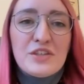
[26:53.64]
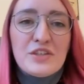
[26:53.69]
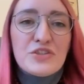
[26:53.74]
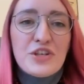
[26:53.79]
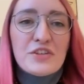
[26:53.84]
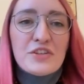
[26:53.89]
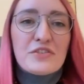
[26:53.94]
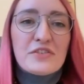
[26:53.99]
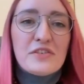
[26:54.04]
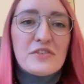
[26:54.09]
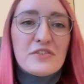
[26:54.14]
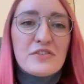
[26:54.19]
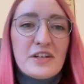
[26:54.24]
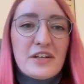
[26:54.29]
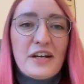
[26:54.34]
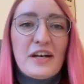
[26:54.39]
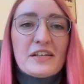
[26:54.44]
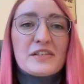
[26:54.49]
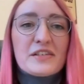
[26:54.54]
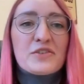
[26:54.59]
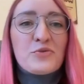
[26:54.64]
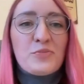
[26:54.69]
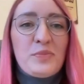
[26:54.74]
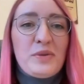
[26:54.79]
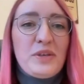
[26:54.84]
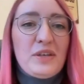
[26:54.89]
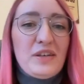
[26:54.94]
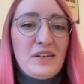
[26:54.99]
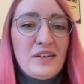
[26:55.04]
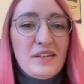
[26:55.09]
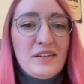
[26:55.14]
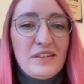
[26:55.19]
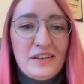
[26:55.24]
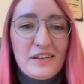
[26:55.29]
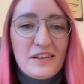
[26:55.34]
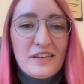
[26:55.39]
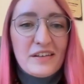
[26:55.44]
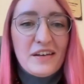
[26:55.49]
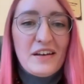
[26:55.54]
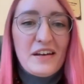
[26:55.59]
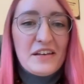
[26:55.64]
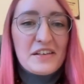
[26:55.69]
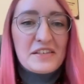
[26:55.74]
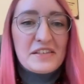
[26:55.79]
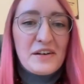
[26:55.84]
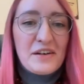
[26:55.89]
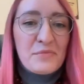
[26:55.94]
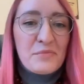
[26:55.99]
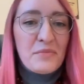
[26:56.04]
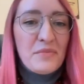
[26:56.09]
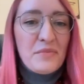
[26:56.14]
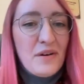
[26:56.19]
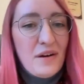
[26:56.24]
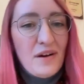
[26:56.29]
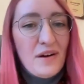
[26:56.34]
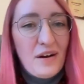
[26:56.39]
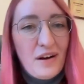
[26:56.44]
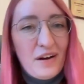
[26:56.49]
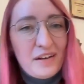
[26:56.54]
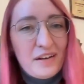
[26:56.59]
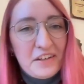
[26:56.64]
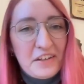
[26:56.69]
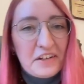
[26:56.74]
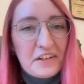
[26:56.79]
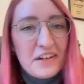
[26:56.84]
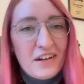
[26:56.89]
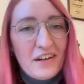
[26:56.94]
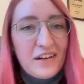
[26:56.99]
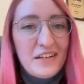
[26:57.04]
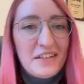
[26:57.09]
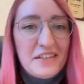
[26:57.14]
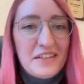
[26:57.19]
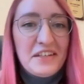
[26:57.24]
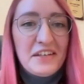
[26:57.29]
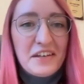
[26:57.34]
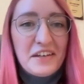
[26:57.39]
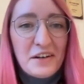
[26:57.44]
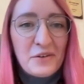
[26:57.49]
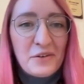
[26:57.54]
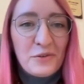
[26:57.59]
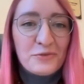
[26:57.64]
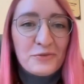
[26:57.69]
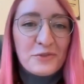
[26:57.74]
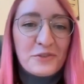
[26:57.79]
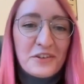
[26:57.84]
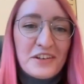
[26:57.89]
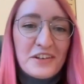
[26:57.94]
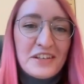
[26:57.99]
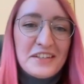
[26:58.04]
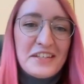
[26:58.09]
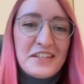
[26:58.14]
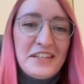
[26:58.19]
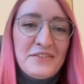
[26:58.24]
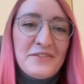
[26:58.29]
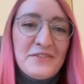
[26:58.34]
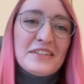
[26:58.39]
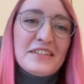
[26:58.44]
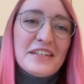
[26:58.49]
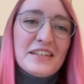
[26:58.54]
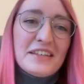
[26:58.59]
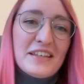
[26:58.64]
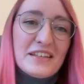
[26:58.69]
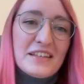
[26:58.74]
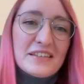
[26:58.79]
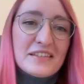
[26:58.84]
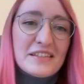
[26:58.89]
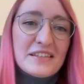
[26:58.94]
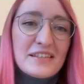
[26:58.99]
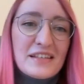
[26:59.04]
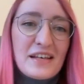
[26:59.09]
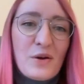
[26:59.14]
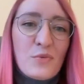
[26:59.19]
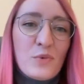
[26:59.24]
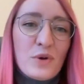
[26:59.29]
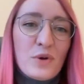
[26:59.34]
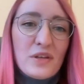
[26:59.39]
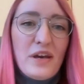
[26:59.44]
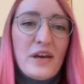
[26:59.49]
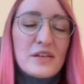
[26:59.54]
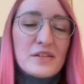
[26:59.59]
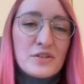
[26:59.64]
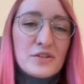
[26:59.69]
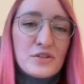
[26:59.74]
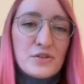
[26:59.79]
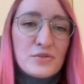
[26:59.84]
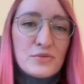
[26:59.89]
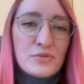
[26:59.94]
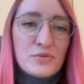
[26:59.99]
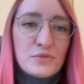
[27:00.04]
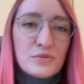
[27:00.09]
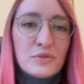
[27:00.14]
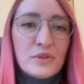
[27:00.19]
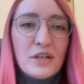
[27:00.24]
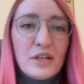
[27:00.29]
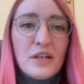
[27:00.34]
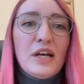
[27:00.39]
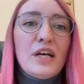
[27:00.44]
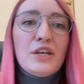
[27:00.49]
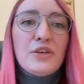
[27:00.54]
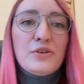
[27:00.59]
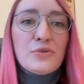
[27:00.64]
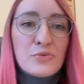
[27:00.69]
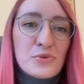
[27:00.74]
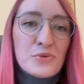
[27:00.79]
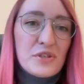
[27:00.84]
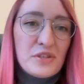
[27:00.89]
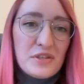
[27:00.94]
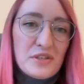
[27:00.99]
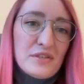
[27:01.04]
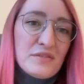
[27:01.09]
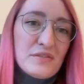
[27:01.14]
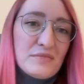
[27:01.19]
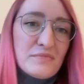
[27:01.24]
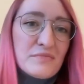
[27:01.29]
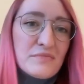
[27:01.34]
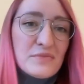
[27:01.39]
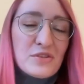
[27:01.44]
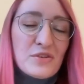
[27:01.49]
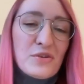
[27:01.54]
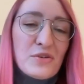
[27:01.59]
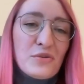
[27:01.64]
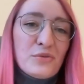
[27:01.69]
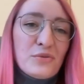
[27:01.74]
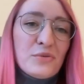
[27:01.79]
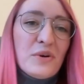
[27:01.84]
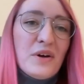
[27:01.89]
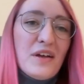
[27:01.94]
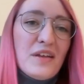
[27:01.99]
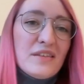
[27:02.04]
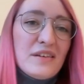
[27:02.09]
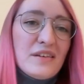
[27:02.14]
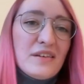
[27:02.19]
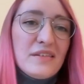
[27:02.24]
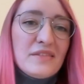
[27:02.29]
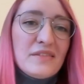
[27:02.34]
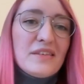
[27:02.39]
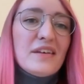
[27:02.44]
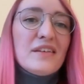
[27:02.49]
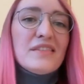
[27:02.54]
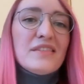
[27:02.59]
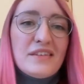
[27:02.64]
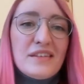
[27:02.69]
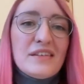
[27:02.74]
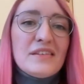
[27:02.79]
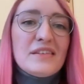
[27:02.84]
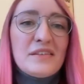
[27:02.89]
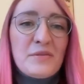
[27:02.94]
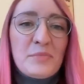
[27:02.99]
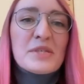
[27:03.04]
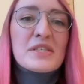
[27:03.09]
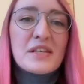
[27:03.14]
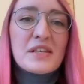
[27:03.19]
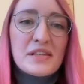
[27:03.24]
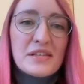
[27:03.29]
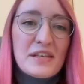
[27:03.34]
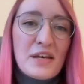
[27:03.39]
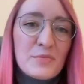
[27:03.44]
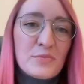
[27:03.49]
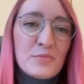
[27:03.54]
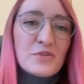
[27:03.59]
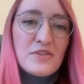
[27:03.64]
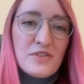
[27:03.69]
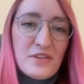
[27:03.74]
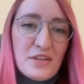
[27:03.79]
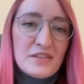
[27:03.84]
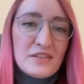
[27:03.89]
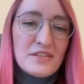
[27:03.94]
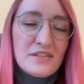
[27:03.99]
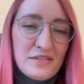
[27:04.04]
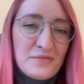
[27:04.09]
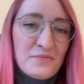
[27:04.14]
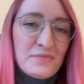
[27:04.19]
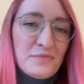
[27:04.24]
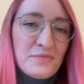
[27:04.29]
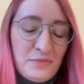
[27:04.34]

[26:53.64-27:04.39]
in general, there has to be like some higher idea of creativity that someone has to use it. So the misconception that